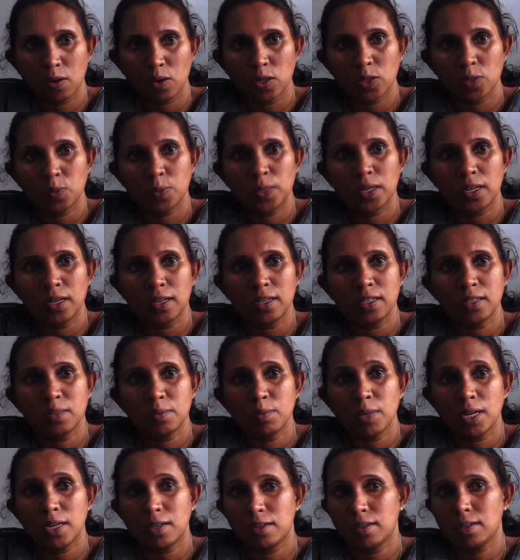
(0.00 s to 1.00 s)
hospitals,
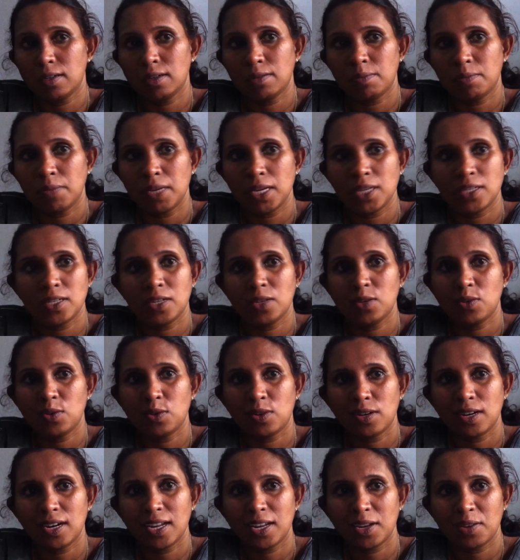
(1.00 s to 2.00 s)
but patient
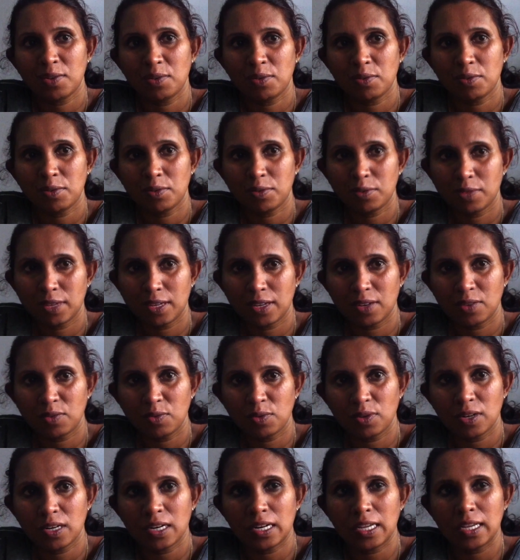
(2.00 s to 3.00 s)
don't like to go to that
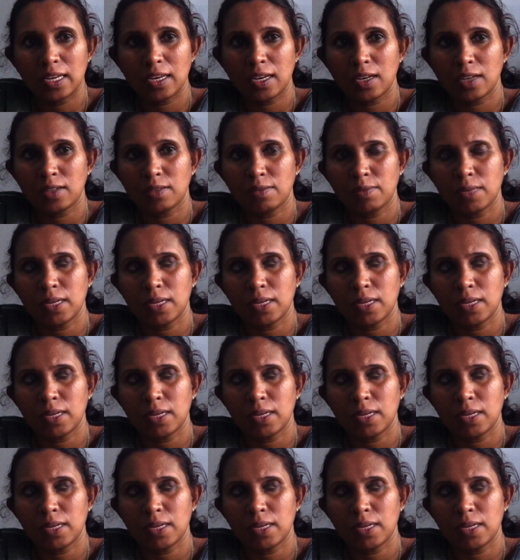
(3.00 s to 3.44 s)
rural areas.